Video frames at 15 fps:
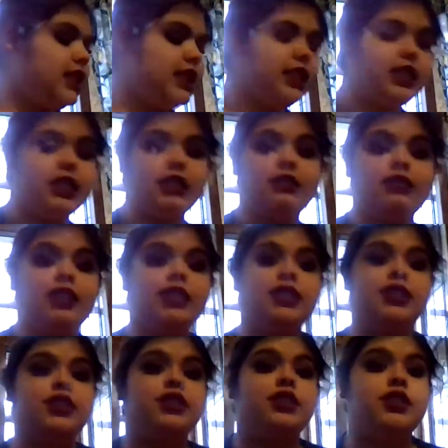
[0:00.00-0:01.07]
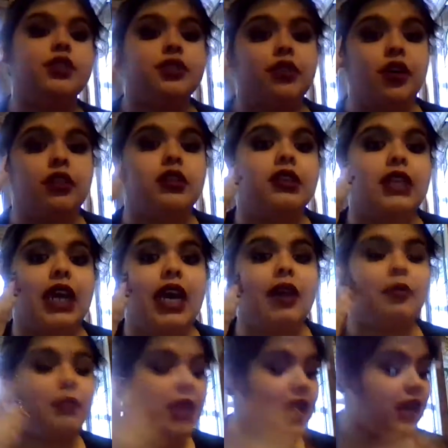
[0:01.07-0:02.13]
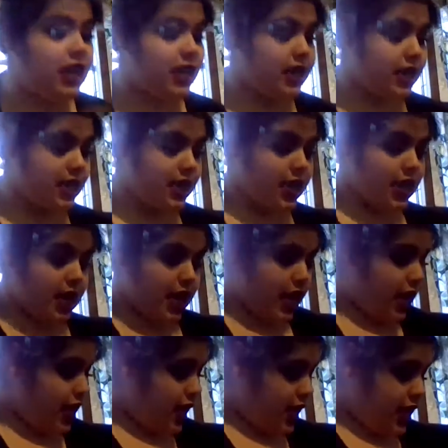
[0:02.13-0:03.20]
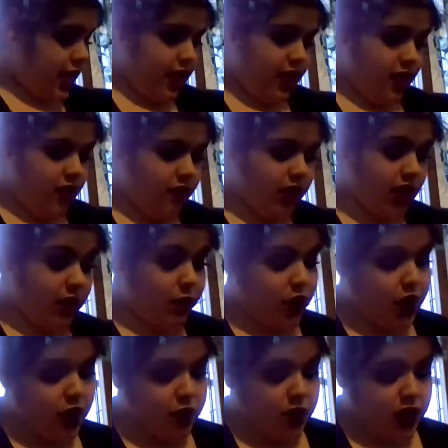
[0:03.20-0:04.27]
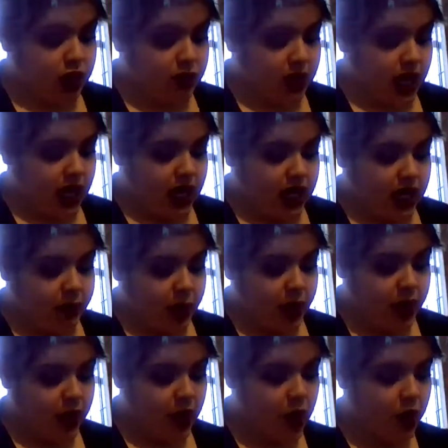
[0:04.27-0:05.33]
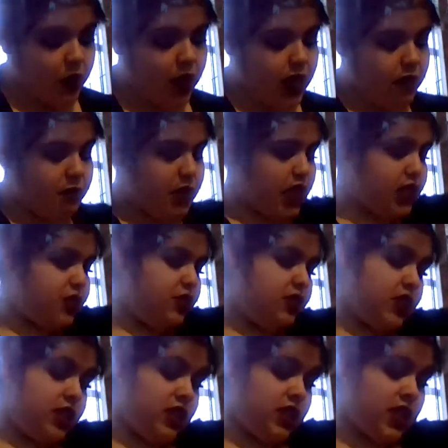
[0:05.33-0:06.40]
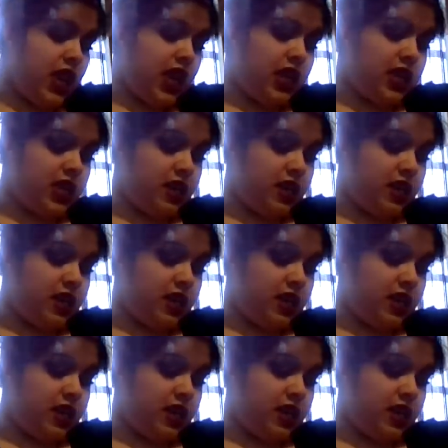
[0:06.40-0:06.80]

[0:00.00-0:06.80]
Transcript: this is what you should do all the time. Like, whenever you're doing your makeup, always make sure it's nice